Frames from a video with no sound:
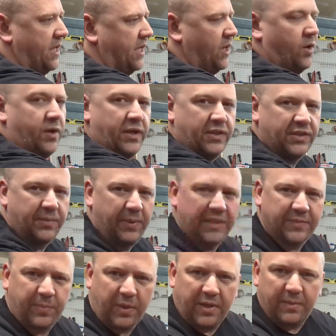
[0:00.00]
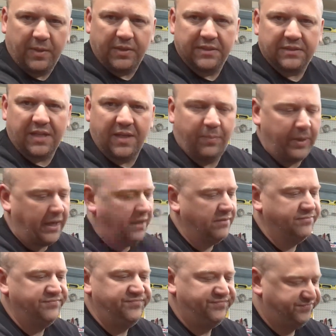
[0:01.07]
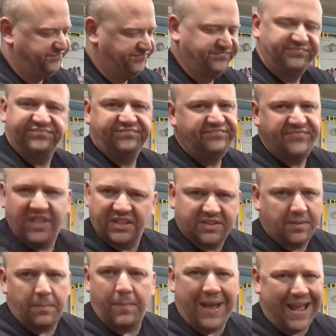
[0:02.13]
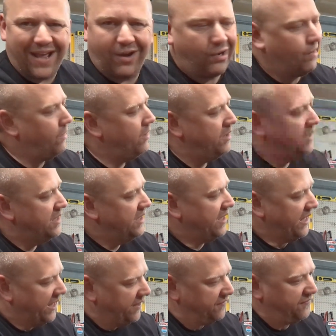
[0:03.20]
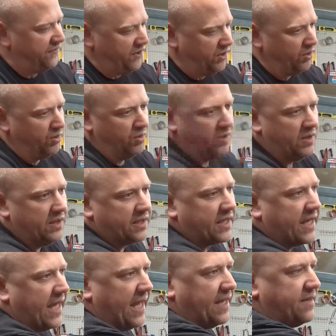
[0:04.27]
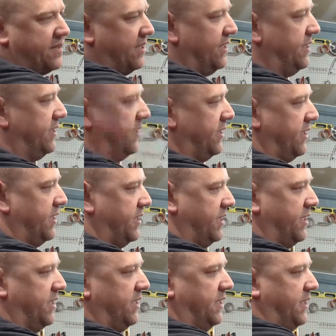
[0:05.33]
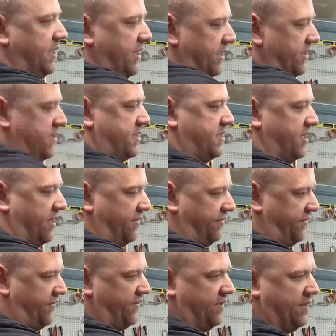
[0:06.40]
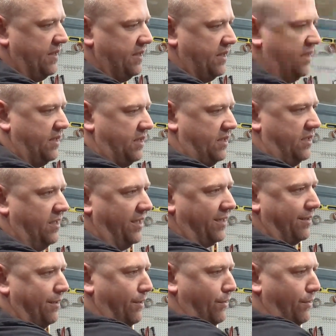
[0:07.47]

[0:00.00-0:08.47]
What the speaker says: oh, here's the best part about this kind of painting. Doesn't matter if you get stuff like